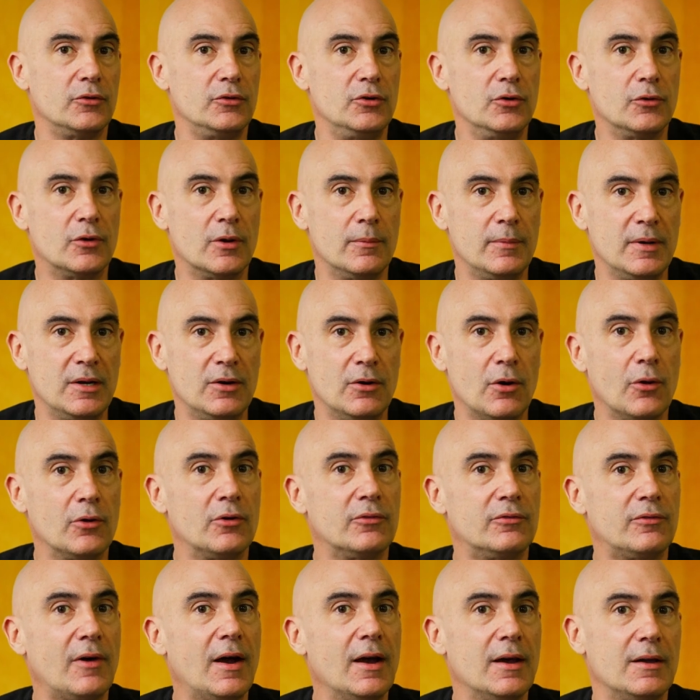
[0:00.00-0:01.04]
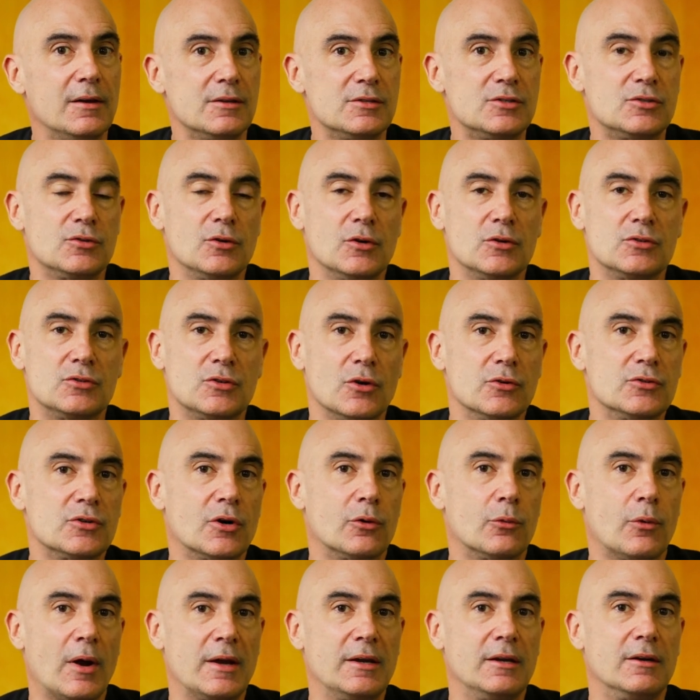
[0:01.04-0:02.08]
you can be notified as soon as those are
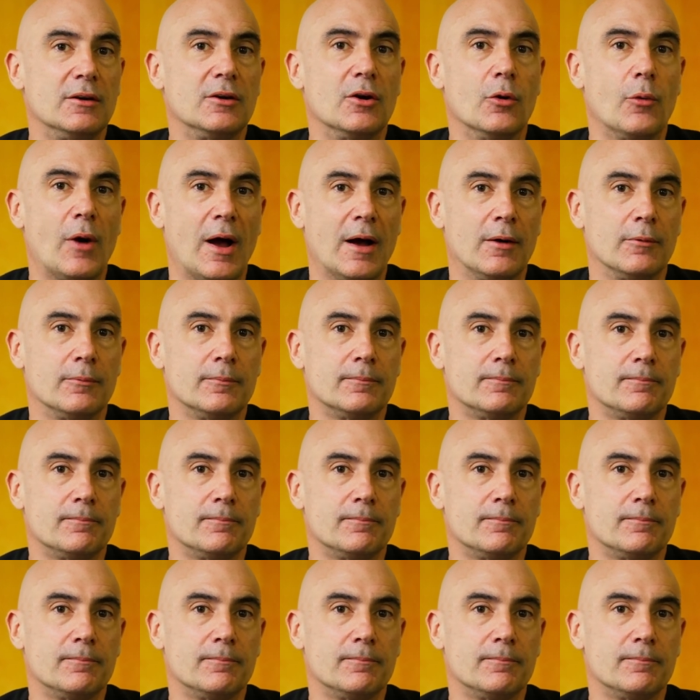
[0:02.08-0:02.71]
ready to go out.